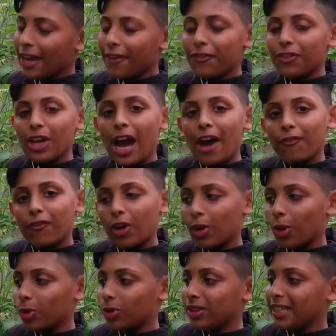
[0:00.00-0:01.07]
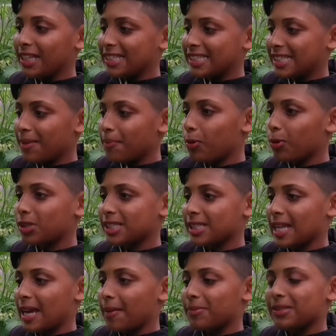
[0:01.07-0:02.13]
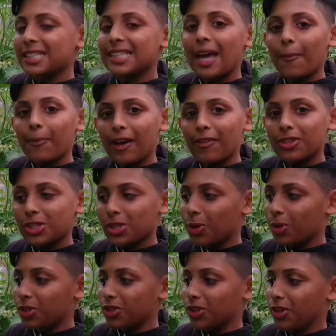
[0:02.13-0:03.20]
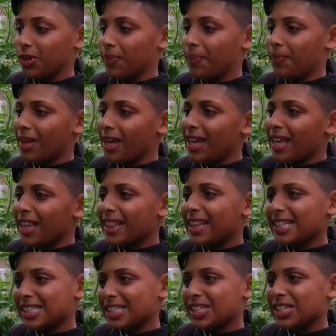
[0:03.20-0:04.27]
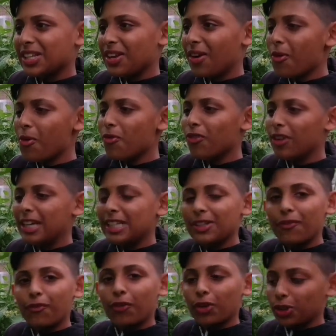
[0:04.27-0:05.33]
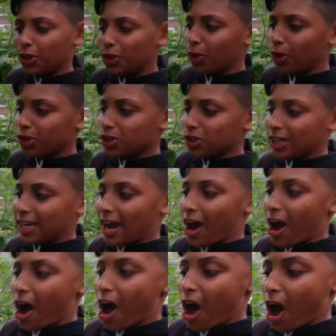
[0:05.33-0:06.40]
If you have followed these simple steps that we have showed you, there's no reason for you not to get